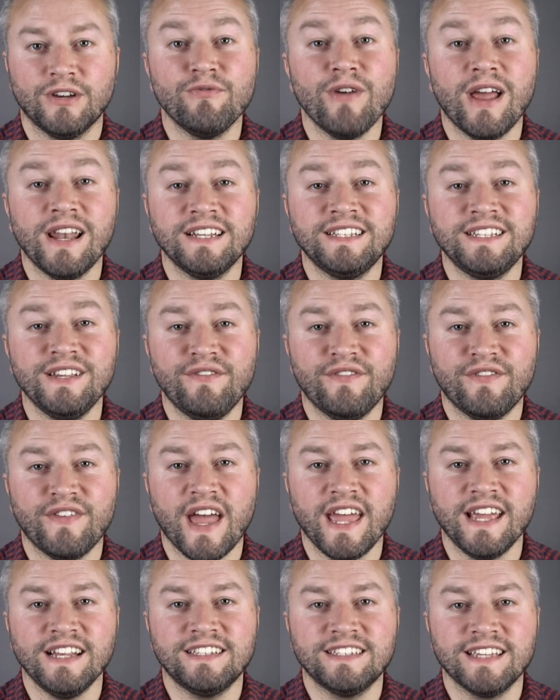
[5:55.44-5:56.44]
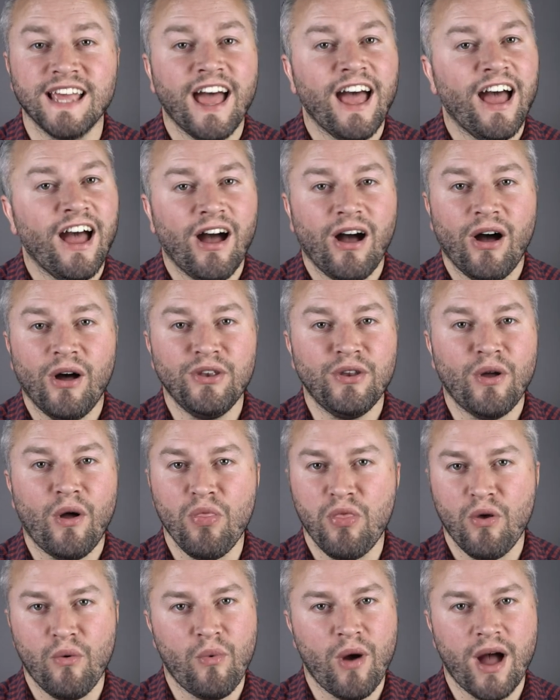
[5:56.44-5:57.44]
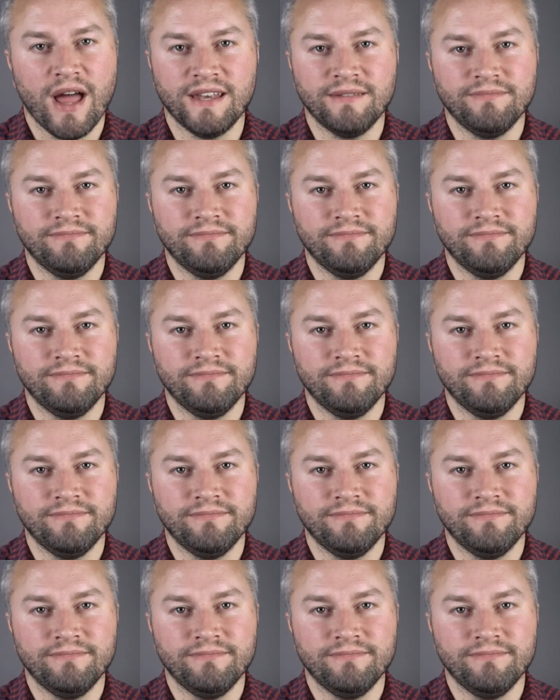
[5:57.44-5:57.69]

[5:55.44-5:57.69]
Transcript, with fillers: Relative fades are not the one.